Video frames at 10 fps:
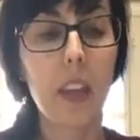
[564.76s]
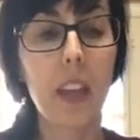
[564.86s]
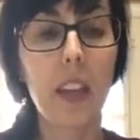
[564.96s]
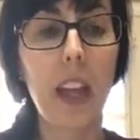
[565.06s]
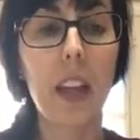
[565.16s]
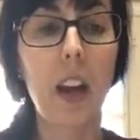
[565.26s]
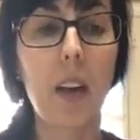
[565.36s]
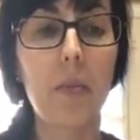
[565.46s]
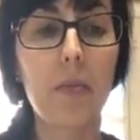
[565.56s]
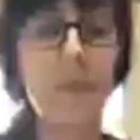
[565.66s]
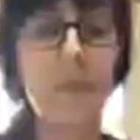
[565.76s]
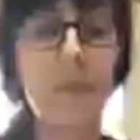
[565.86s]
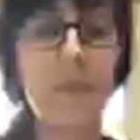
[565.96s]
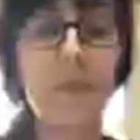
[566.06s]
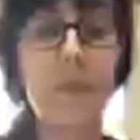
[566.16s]
that
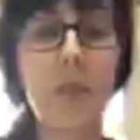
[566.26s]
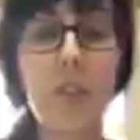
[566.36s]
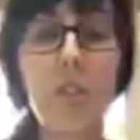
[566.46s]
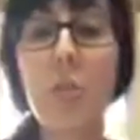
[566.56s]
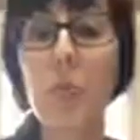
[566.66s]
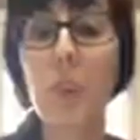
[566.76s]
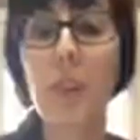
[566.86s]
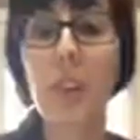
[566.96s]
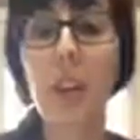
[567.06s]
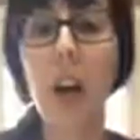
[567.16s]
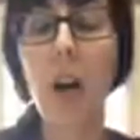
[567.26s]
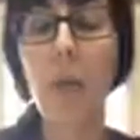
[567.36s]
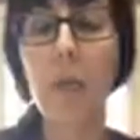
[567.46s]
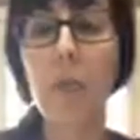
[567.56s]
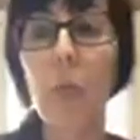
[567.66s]
just with
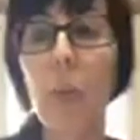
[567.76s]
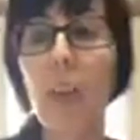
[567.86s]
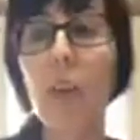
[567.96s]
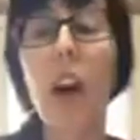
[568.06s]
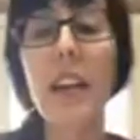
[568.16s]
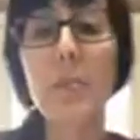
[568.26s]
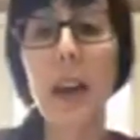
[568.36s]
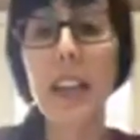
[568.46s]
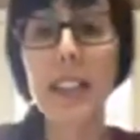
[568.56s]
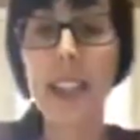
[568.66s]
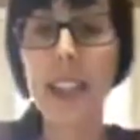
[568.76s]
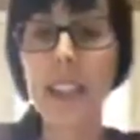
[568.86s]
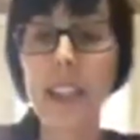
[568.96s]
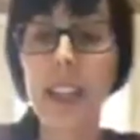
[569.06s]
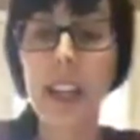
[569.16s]
the Christ
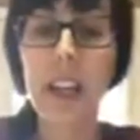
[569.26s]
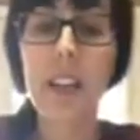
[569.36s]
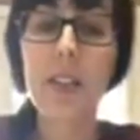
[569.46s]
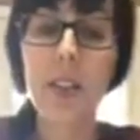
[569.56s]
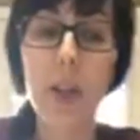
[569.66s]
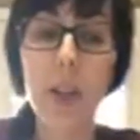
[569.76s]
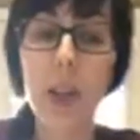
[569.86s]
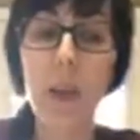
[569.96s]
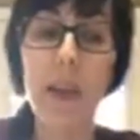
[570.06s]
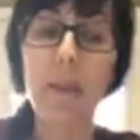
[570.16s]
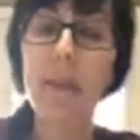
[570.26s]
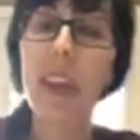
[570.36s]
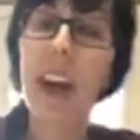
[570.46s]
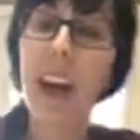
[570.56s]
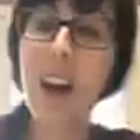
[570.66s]
mindset. So anyway,
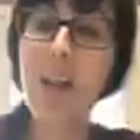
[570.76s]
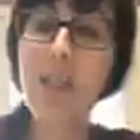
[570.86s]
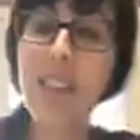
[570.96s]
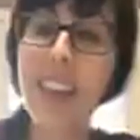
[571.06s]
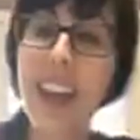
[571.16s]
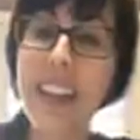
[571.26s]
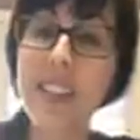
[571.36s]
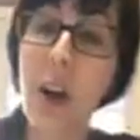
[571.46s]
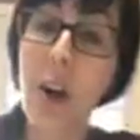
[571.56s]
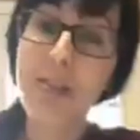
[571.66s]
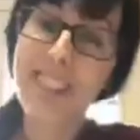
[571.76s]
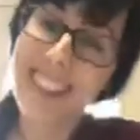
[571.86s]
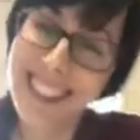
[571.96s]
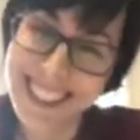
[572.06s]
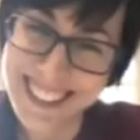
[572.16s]
that is all.
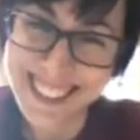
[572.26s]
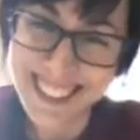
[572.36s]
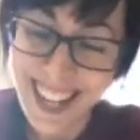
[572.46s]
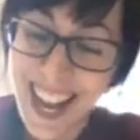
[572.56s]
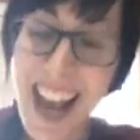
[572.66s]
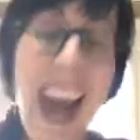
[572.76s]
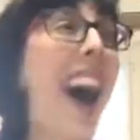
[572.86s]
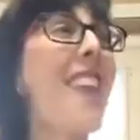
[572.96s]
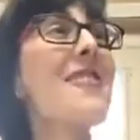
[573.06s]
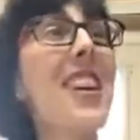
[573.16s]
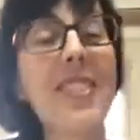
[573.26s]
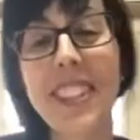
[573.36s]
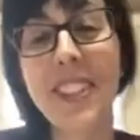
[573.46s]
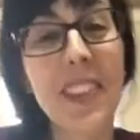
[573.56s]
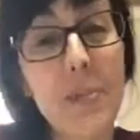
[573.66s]
I've never
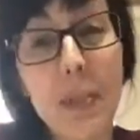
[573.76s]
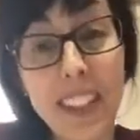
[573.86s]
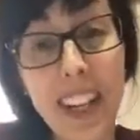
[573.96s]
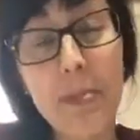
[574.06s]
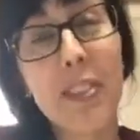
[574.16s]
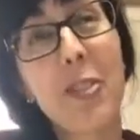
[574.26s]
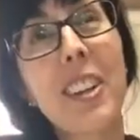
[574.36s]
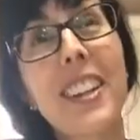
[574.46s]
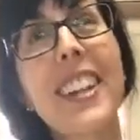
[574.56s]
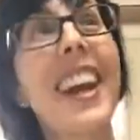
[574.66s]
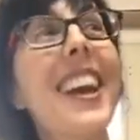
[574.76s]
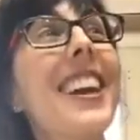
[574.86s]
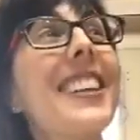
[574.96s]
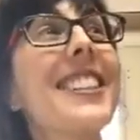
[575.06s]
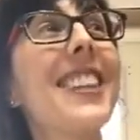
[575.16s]
done a Facebook Live before,
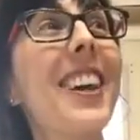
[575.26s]
and